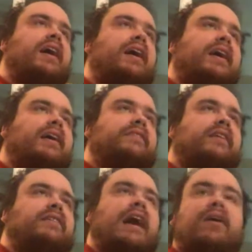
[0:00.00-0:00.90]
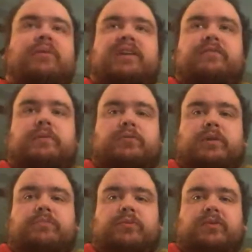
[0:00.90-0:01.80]
And now it has been
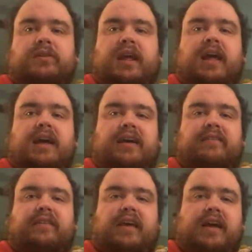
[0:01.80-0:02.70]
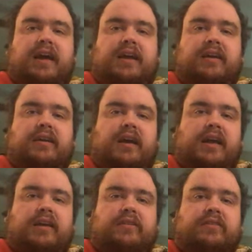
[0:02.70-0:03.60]
reborn as
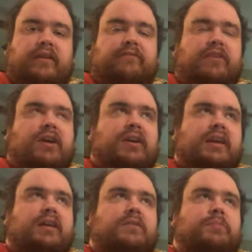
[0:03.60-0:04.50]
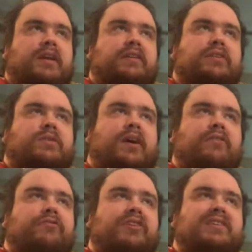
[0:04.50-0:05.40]
a very independent,
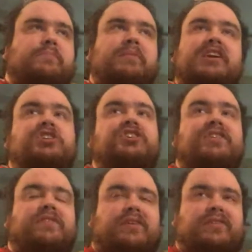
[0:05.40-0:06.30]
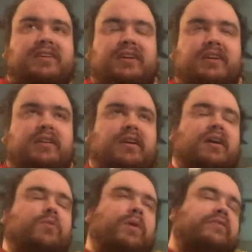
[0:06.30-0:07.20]
crowd-funded
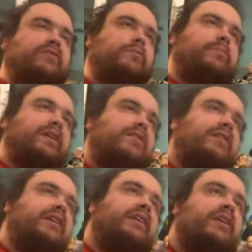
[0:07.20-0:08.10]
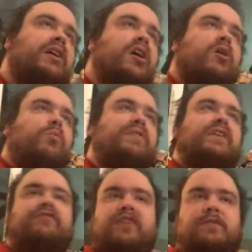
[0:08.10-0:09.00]
PG-13 Western parody with
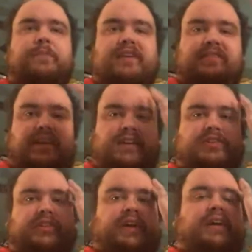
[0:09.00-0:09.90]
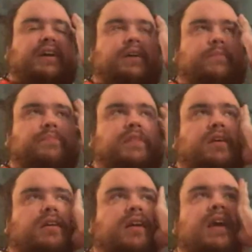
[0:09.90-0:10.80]
a faith-based angle
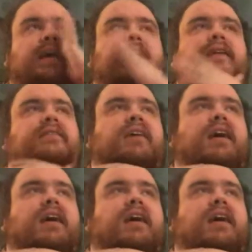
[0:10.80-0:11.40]
and